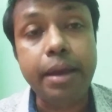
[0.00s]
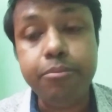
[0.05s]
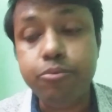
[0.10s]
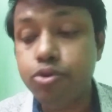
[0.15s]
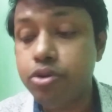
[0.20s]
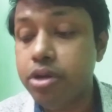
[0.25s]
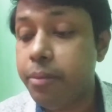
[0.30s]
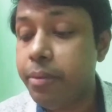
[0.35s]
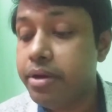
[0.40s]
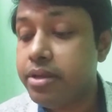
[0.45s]
2
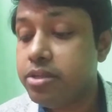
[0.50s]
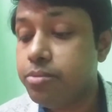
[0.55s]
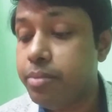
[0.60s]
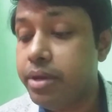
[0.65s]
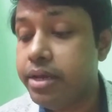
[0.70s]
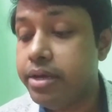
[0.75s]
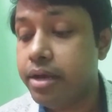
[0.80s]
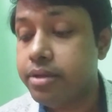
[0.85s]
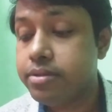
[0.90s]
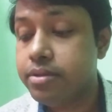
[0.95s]
diabetes
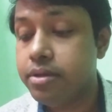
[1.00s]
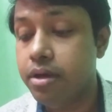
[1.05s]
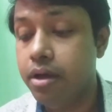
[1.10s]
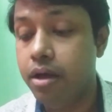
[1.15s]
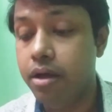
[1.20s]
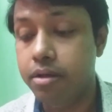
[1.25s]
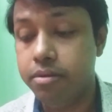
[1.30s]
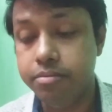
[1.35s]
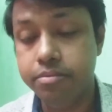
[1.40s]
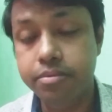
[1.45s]
mellitus
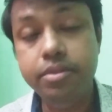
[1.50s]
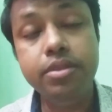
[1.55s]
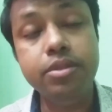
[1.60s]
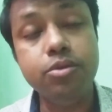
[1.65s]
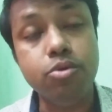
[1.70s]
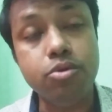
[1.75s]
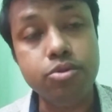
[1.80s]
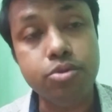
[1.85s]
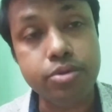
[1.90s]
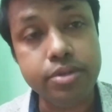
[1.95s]

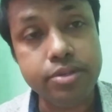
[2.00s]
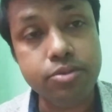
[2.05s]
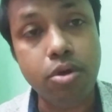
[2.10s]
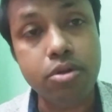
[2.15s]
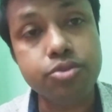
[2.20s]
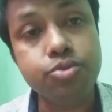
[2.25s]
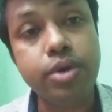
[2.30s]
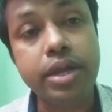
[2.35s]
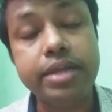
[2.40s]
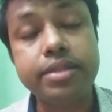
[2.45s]
is
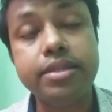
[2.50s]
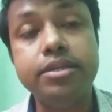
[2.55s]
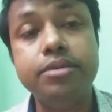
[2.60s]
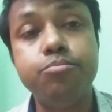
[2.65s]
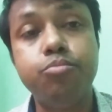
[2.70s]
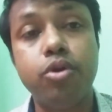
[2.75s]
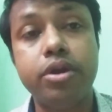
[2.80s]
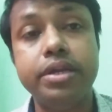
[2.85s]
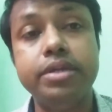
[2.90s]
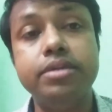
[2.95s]
also another
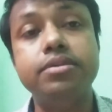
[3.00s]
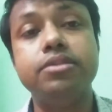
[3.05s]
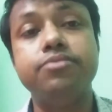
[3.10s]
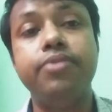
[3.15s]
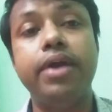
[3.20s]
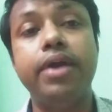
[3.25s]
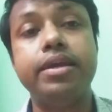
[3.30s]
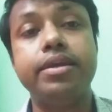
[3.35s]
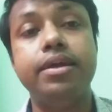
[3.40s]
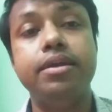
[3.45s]
important risk
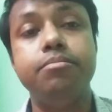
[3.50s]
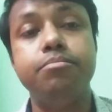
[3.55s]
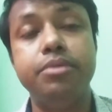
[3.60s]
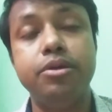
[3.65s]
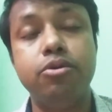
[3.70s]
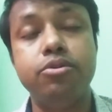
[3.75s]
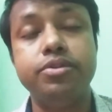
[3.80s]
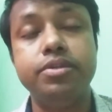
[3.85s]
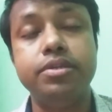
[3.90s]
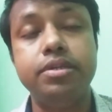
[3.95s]
factor
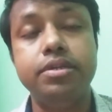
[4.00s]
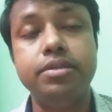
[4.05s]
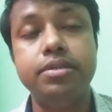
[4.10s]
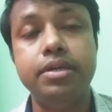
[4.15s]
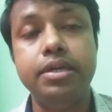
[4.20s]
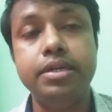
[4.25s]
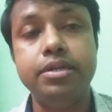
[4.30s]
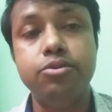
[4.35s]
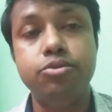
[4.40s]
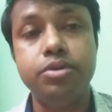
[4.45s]
because
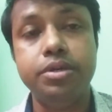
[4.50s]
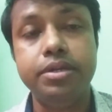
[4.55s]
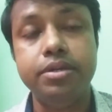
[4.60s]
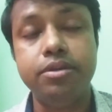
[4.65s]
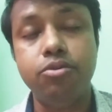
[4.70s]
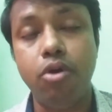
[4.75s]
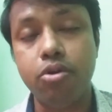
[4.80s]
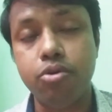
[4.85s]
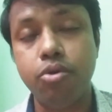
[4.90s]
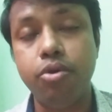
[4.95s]
it
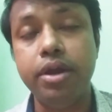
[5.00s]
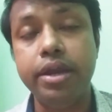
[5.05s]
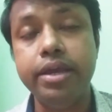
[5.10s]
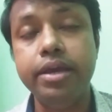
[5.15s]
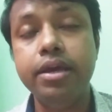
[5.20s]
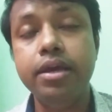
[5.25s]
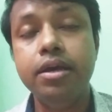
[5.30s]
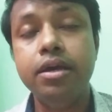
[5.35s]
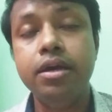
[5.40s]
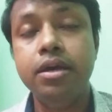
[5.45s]
not only
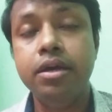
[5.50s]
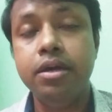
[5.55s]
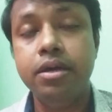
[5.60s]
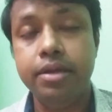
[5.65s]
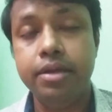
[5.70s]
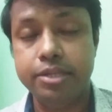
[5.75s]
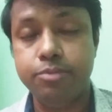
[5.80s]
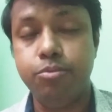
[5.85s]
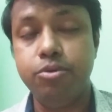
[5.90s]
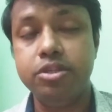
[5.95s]

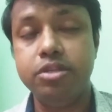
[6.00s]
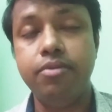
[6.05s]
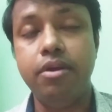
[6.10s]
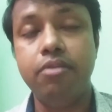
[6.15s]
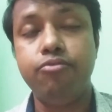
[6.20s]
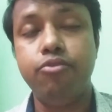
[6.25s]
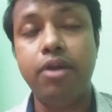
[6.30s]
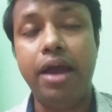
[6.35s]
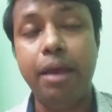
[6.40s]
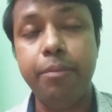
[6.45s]
responsible
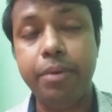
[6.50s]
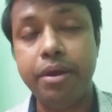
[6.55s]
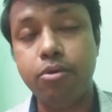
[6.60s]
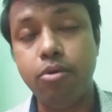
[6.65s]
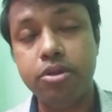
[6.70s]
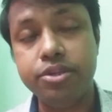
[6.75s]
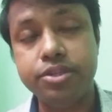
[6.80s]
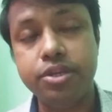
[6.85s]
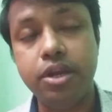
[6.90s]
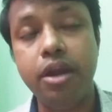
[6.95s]
for
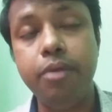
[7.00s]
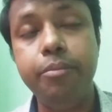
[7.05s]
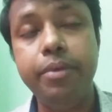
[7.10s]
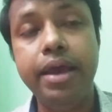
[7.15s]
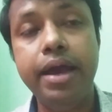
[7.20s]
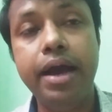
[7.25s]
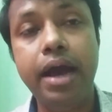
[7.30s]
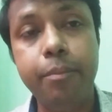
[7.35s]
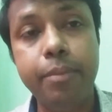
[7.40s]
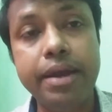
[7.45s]
hypercholesterolemia,
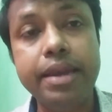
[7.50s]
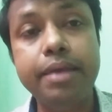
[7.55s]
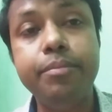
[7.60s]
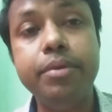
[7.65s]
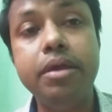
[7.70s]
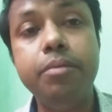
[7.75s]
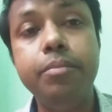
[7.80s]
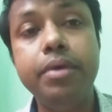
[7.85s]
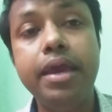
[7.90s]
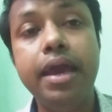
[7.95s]

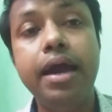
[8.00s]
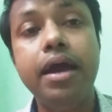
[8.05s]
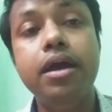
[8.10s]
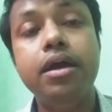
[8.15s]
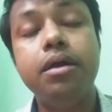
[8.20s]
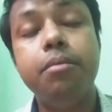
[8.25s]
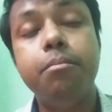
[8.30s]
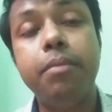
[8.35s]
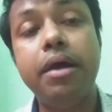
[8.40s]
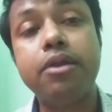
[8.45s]
hyperlipidemia,
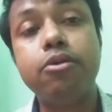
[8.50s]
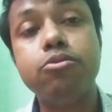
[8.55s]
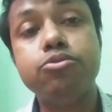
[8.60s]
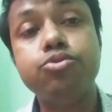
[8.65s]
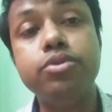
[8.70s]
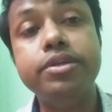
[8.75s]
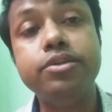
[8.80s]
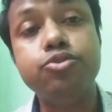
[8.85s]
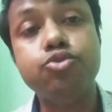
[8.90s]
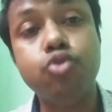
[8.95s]
but also
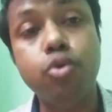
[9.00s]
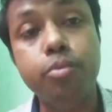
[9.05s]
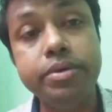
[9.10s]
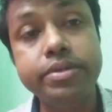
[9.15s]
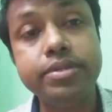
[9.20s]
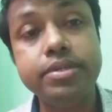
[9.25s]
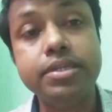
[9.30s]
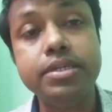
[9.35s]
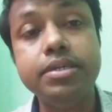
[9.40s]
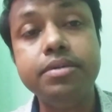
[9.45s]
leads to
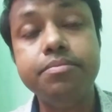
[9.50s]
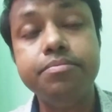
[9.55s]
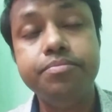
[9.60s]
obesity